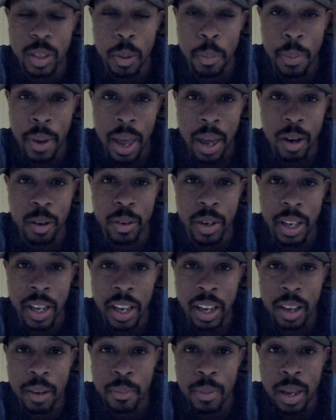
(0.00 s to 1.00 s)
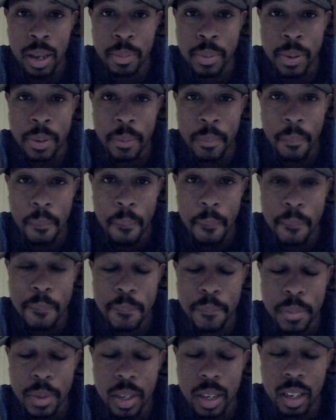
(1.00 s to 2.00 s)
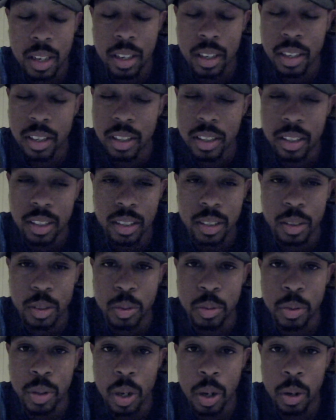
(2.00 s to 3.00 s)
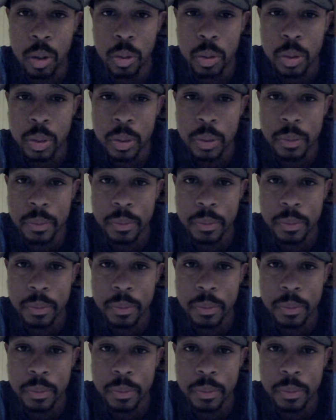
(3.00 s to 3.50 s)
A pat on the head, maybe? Who knows?